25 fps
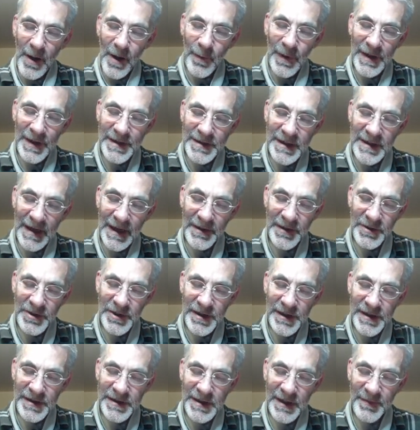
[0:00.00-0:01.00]
Well, it's
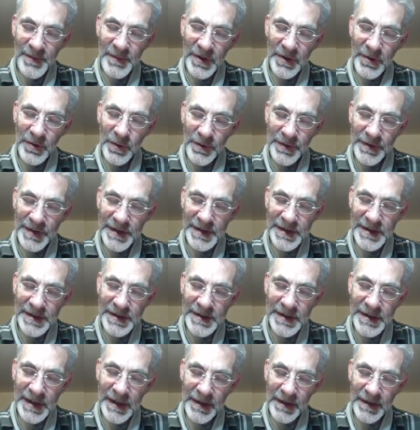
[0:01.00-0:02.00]
actually something called the
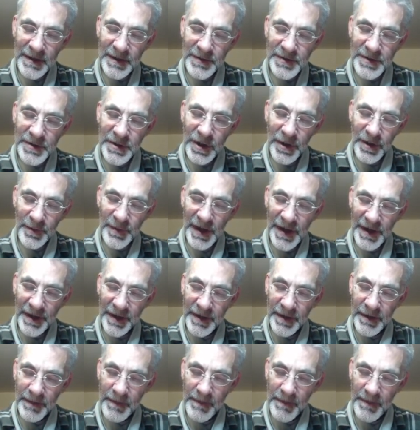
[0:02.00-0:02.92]
cyclotomic